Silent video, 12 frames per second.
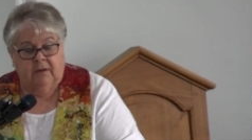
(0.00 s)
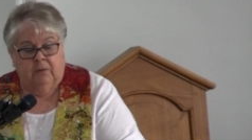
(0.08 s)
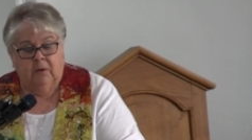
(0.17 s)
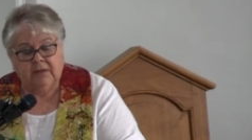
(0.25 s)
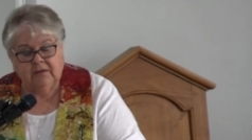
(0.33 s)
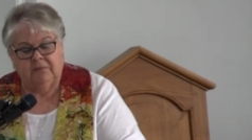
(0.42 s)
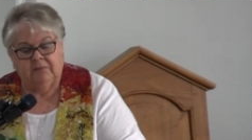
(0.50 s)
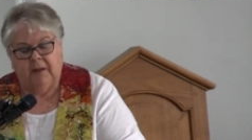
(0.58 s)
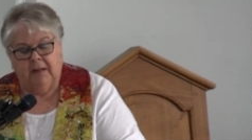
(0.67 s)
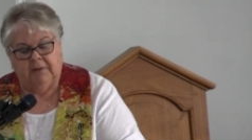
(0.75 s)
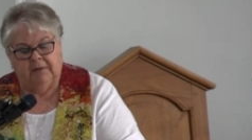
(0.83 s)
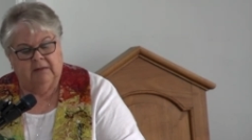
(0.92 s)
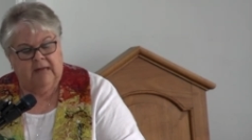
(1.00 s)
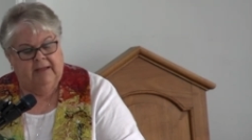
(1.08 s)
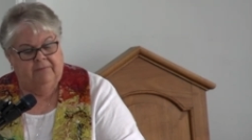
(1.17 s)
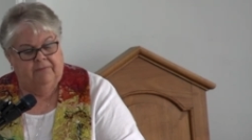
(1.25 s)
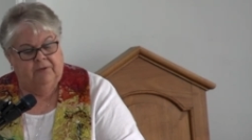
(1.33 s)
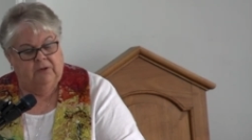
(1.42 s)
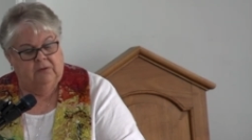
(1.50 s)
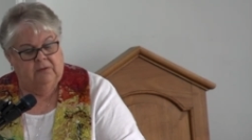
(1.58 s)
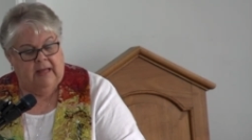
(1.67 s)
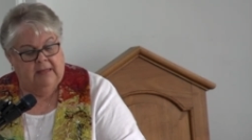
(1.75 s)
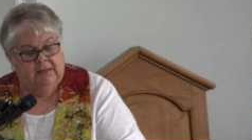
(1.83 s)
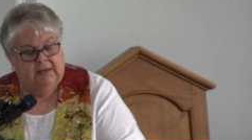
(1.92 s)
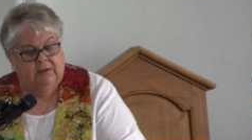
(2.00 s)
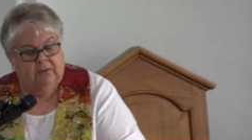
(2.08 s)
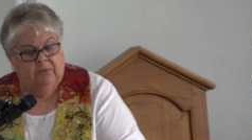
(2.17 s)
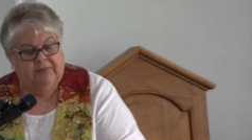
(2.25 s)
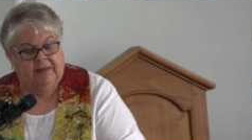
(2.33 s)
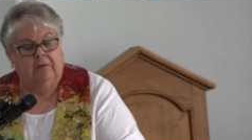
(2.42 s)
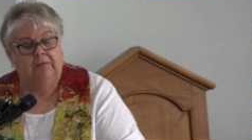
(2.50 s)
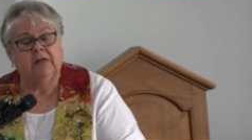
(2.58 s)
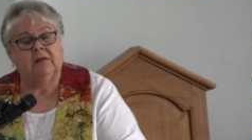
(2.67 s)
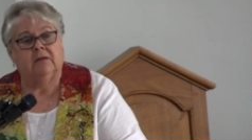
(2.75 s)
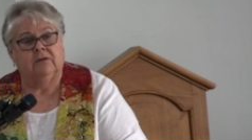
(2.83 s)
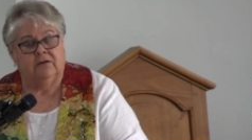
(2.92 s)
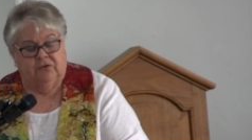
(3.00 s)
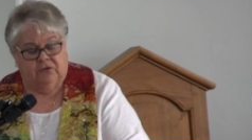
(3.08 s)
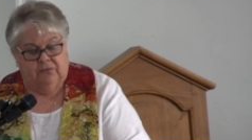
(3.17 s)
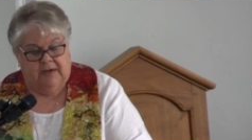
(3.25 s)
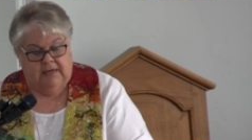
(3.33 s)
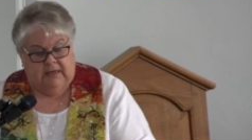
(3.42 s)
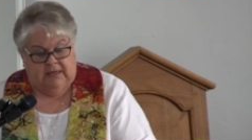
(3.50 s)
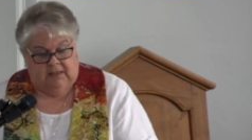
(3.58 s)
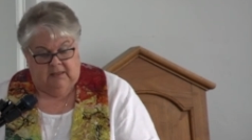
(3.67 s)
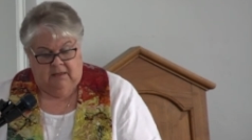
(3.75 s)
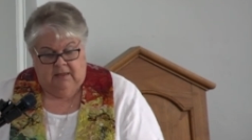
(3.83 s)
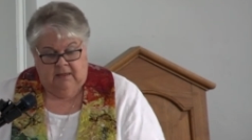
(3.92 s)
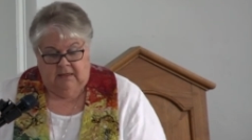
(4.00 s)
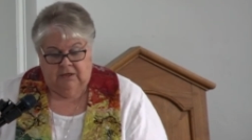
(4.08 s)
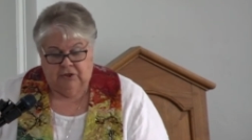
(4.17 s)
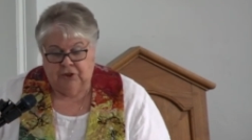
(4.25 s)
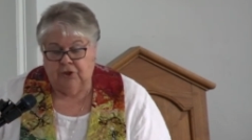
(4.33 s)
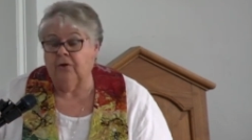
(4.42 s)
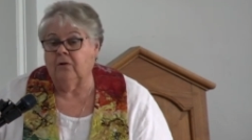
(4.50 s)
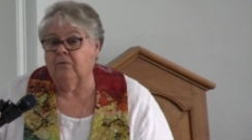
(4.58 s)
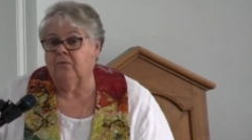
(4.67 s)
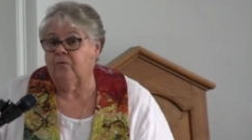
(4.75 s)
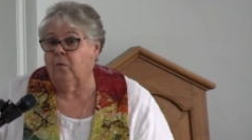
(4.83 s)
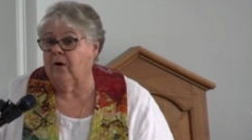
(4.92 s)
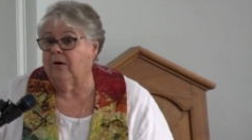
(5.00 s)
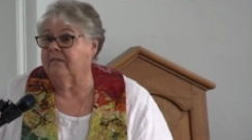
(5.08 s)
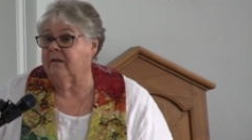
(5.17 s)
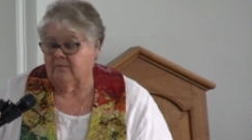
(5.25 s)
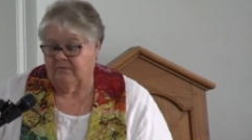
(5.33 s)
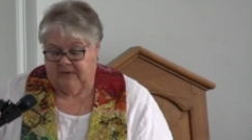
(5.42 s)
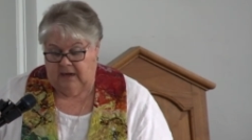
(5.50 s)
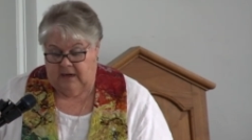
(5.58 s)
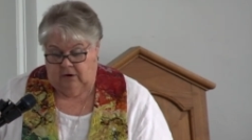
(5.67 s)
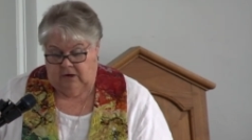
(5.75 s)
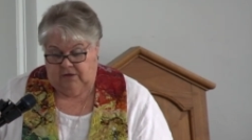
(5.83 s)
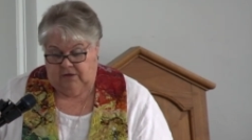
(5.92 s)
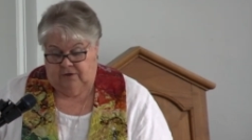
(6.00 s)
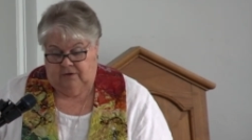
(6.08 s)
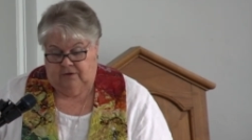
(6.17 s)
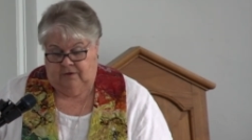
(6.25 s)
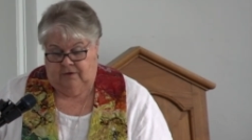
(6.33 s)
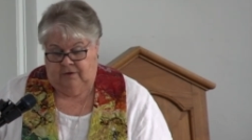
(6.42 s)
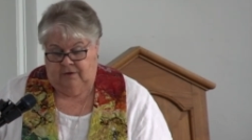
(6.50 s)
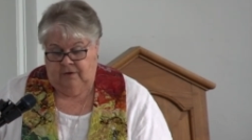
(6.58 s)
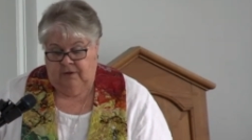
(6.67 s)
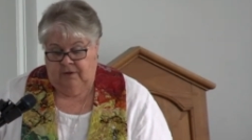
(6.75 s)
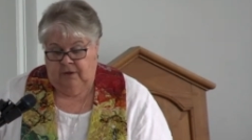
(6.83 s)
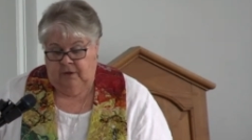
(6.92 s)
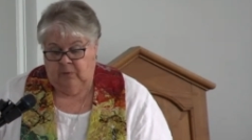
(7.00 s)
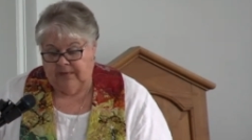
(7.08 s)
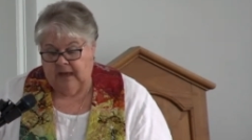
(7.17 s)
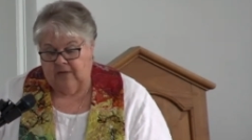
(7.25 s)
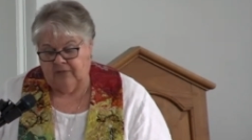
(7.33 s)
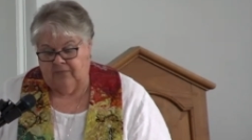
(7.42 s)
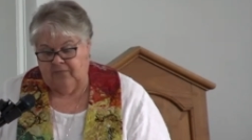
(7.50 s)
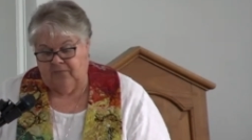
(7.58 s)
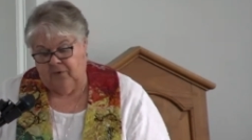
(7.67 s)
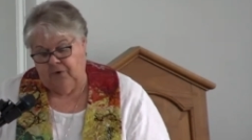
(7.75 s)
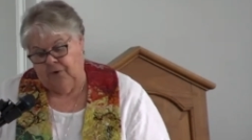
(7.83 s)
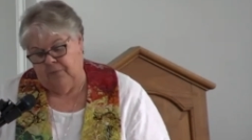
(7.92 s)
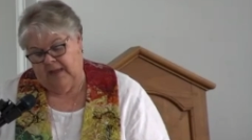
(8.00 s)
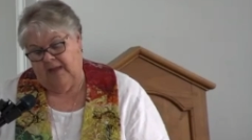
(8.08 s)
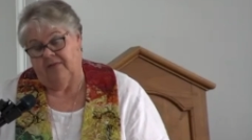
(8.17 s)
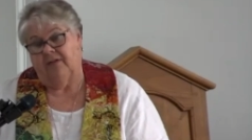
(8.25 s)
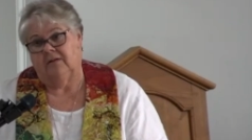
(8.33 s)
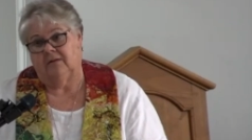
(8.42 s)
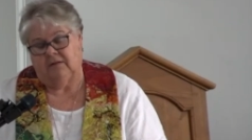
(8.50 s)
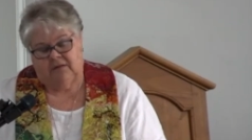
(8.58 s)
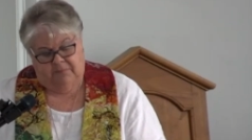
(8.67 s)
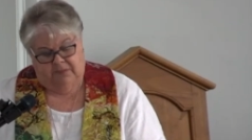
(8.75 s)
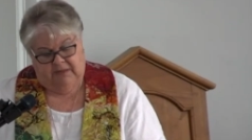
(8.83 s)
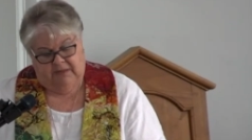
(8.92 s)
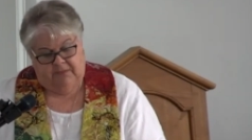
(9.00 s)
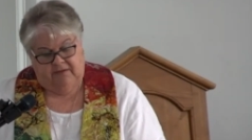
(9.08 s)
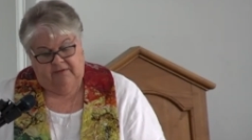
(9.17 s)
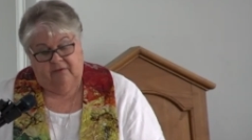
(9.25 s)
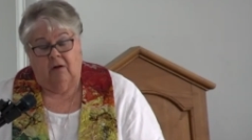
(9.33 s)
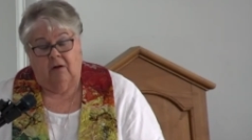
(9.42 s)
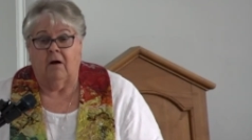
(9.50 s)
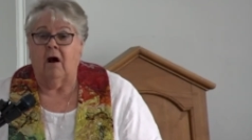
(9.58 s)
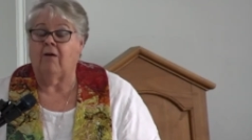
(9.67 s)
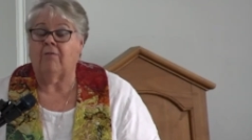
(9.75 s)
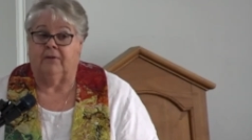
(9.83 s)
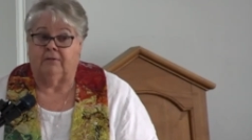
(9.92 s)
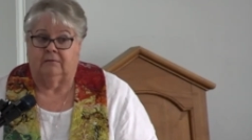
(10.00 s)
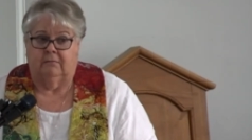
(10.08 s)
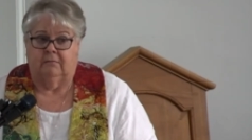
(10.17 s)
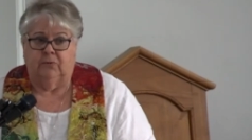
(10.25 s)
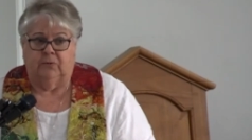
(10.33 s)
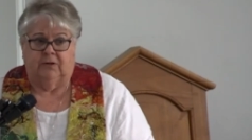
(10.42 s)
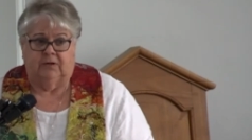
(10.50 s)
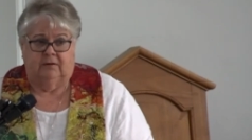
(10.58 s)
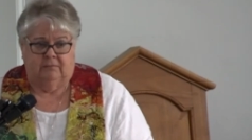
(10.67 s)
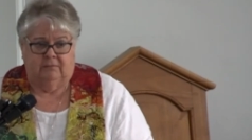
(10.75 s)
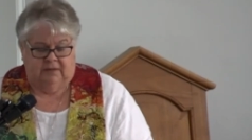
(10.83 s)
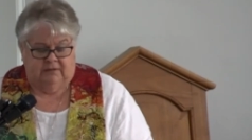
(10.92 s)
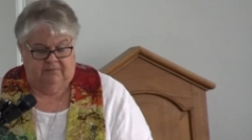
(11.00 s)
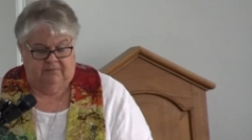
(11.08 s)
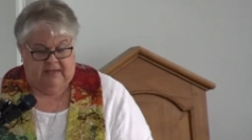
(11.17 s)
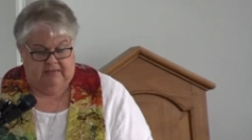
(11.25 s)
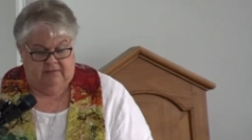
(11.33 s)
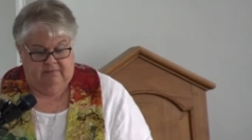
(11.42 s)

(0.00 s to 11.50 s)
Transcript: What does public life look like without the constraining internal force of character without the firm ethical commitments often rooted in faith.